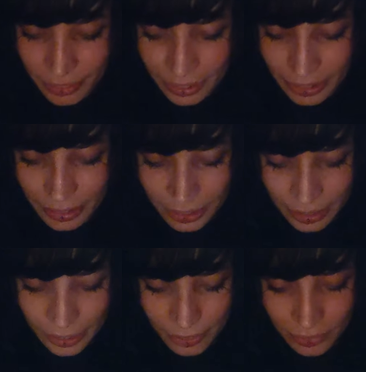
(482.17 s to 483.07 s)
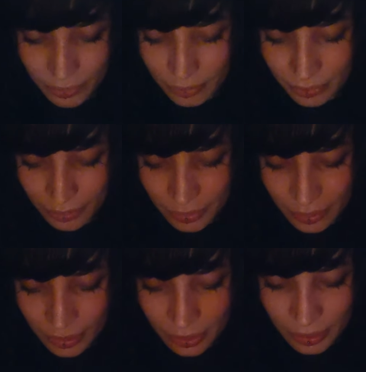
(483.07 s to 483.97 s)
feel like it's you
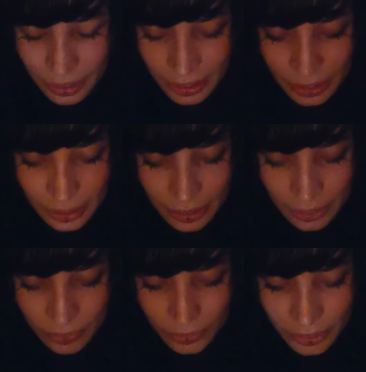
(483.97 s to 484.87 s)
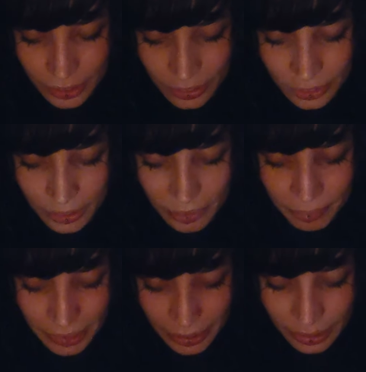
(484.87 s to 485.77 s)
that's in this
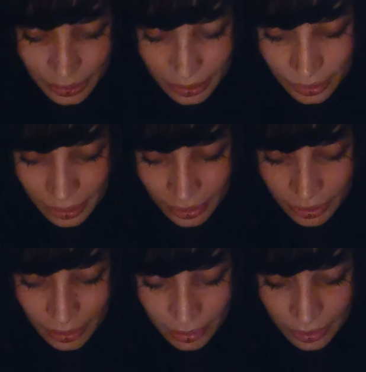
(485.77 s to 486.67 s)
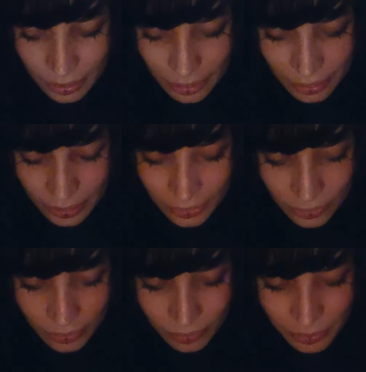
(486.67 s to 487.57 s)
relationship because
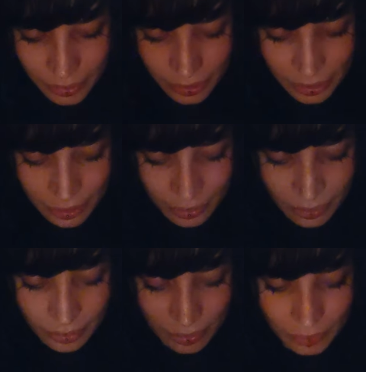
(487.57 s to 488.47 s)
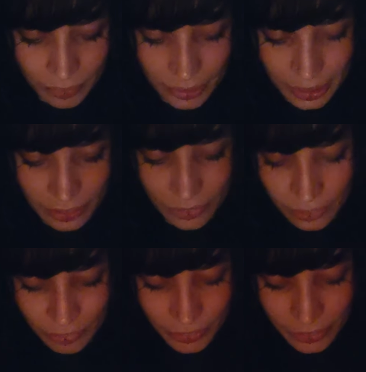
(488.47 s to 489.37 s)
you're the one wanting to
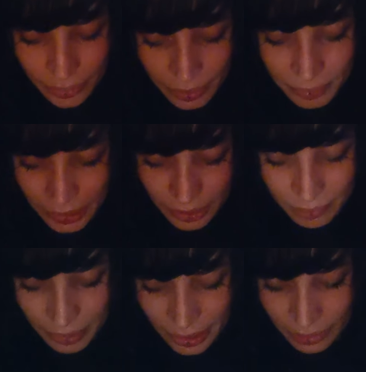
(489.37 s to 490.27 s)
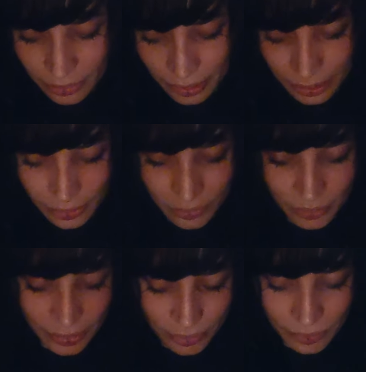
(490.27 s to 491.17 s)
offer your cup to somebody else and you
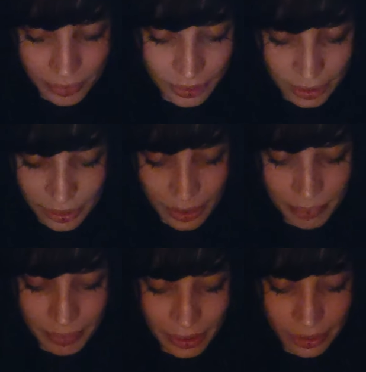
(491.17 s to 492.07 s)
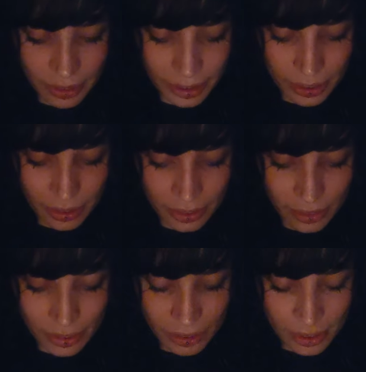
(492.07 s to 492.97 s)
also want to come in
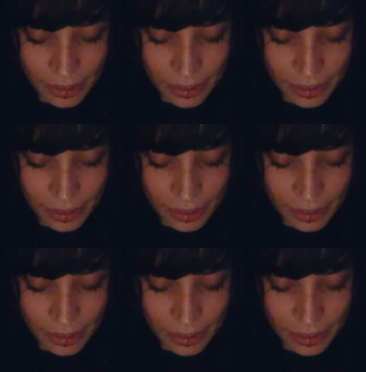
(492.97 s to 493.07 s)
and